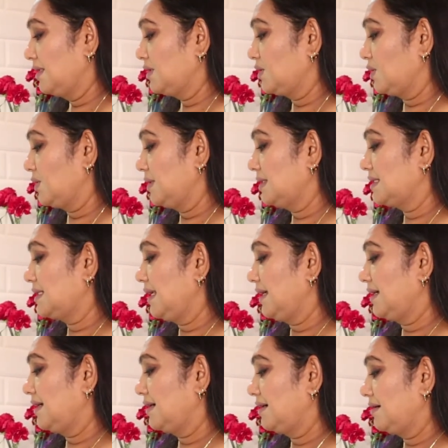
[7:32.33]
So it's
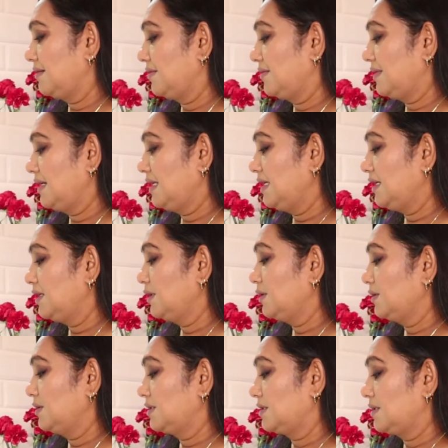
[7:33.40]
like a really
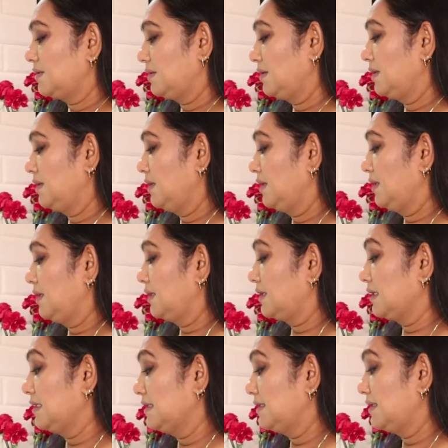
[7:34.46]
good
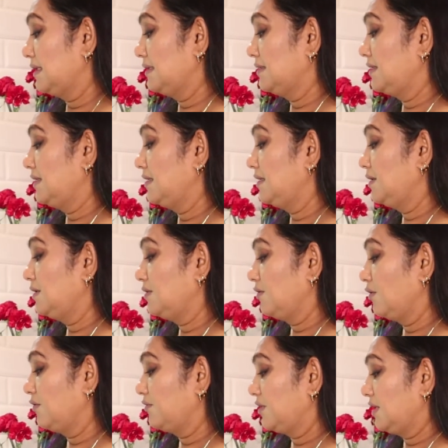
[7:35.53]
consistency
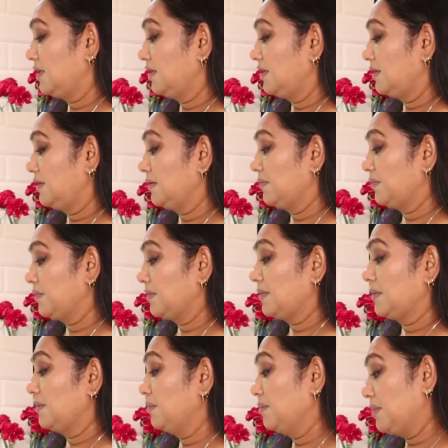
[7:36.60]
of the
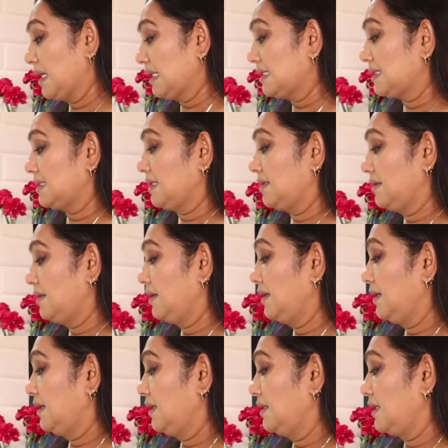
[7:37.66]
besan,
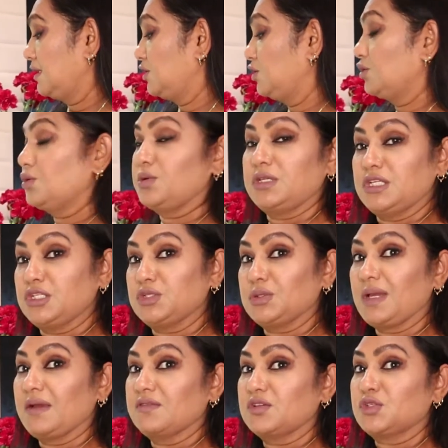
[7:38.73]
that you don't need to
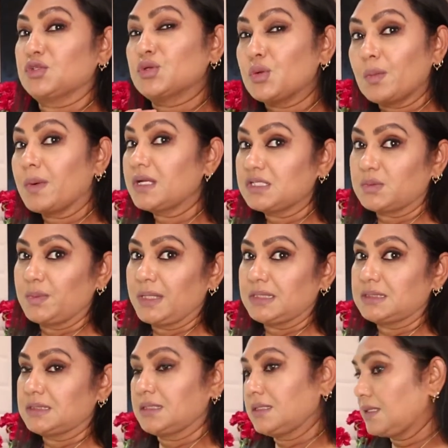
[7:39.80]
have too much
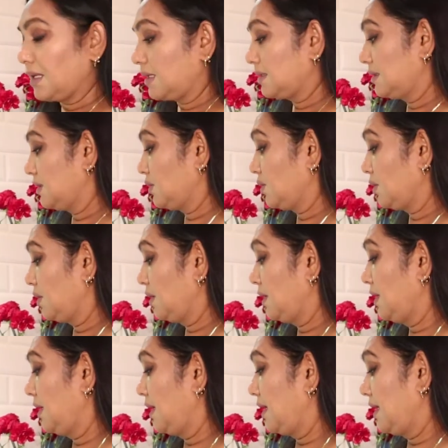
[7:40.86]
besan that
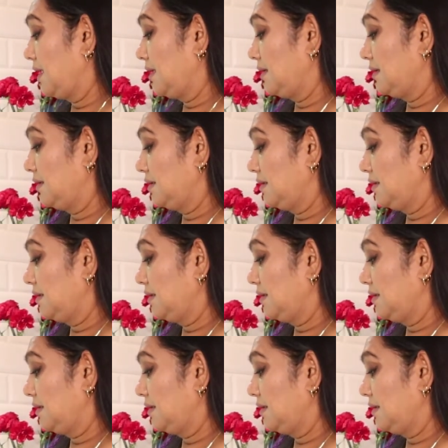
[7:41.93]
and